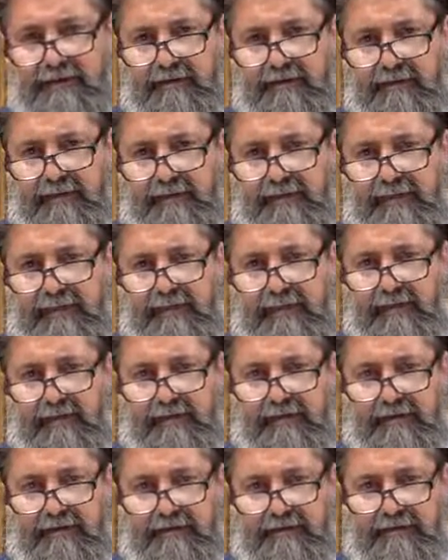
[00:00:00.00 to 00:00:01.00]
my
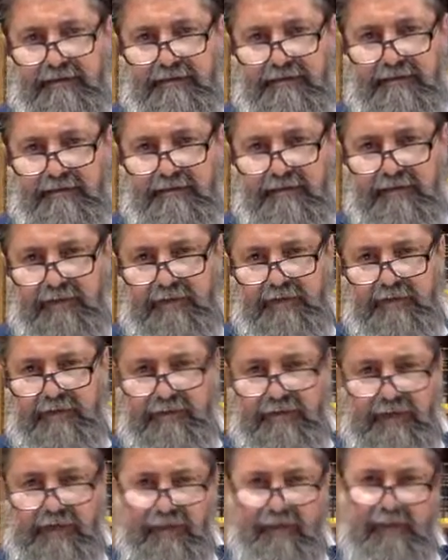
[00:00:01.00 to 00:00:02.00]
son, which is
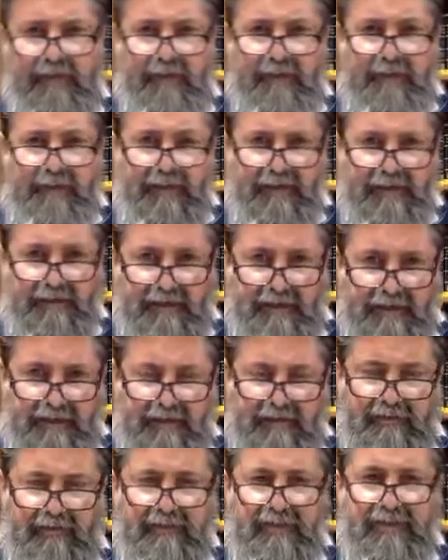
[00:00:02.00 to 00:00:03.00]
not really my son,
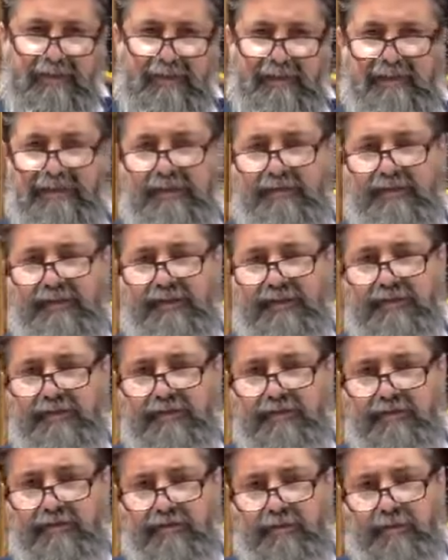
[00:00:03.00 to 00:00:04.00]
I was just the
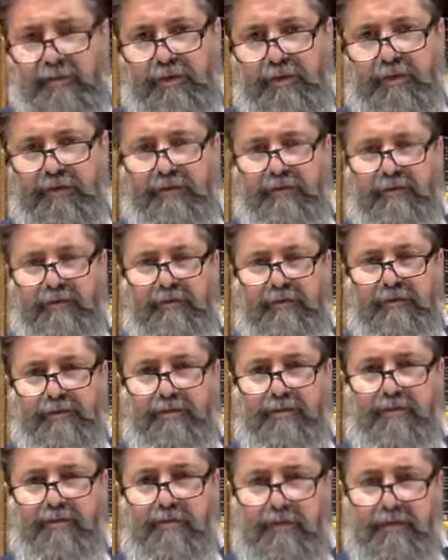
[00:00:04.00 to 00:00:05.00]
vessel to bring him to
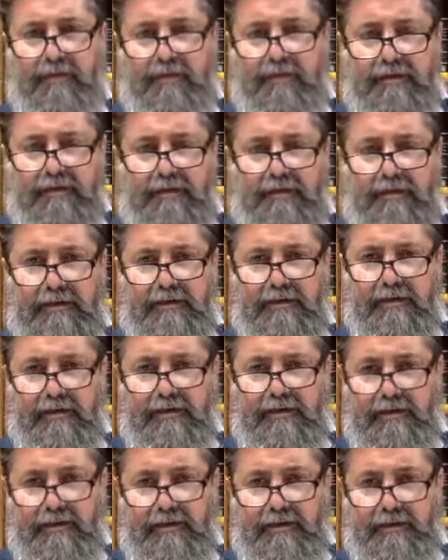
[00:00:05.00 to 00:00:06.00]
this world,
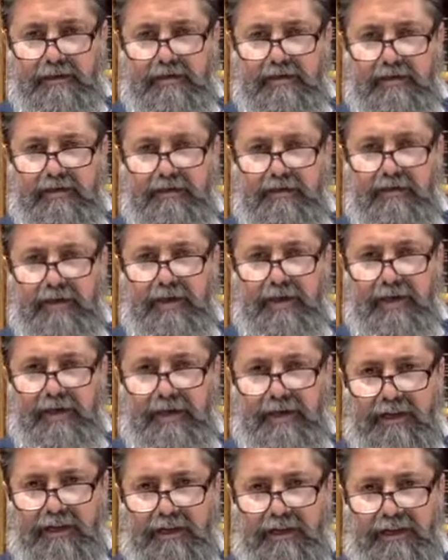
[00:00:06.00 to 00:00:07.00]

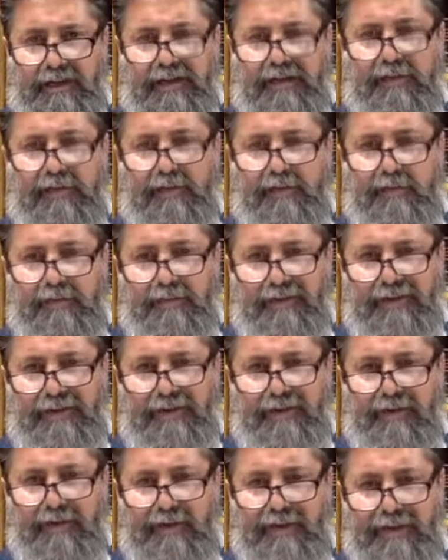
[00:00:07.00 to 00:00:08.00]
Shmuel, he will be
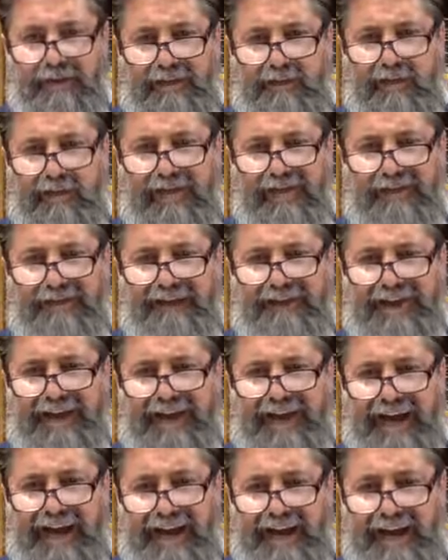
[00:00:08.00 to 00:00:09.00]
the one that will have the
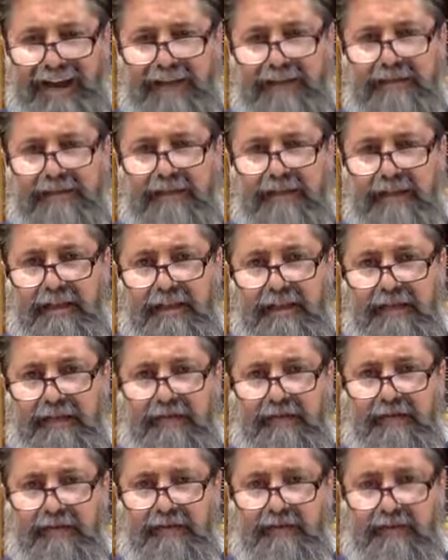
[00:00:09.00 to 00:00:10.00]
highest
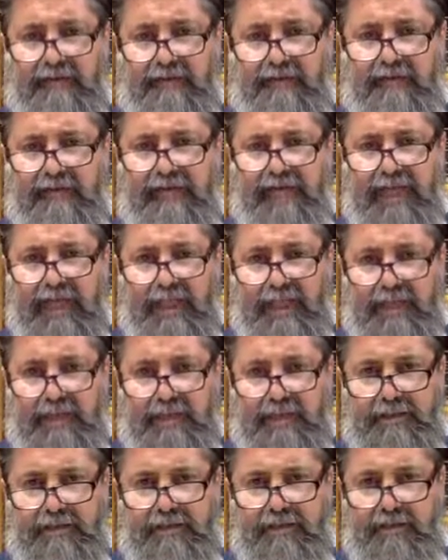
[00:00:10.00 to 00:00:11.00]
levels of
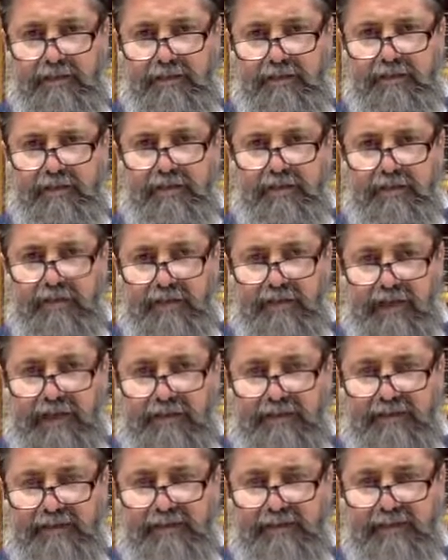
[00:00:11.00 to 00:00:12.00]
knowledge of the
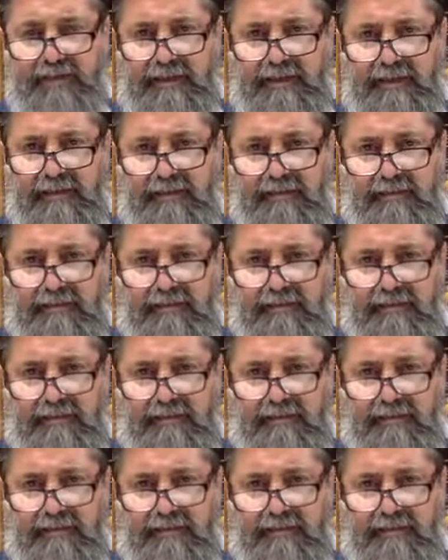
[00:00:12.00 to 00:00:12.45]
prophecy